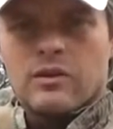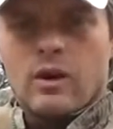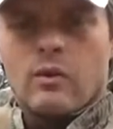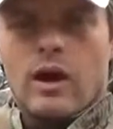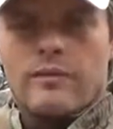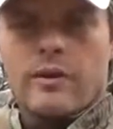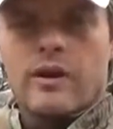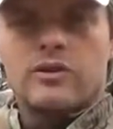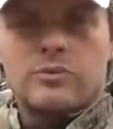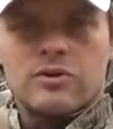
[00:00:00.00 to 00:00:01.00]
So a
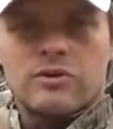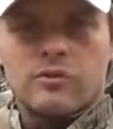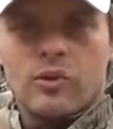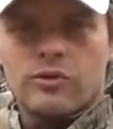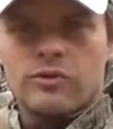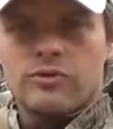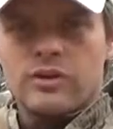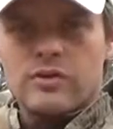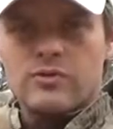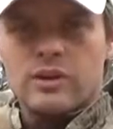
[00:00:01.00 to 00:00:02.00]
very special forces
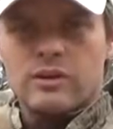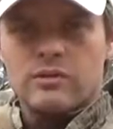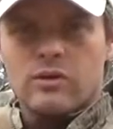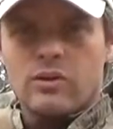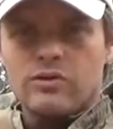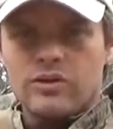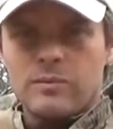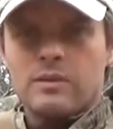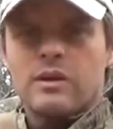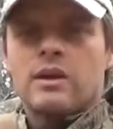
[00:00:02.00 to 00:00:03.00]
centric
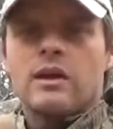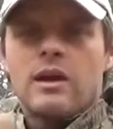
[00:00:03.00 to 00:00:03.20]
concept.